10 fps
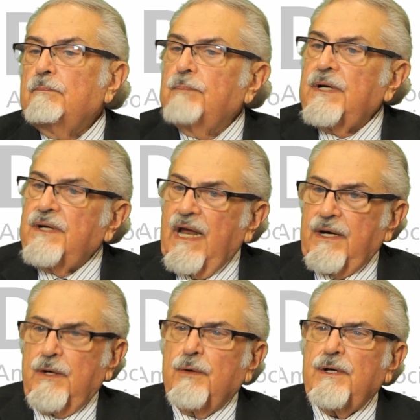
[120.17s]
but not
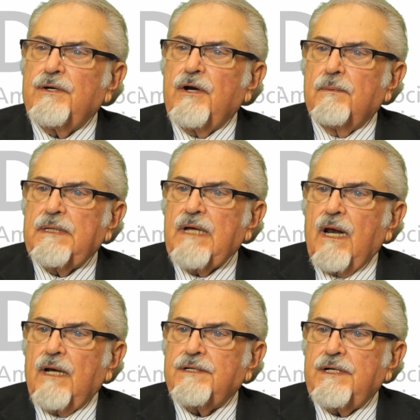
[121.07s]
know your
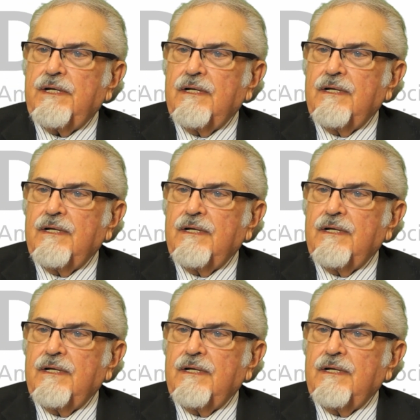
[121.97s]
dermatology.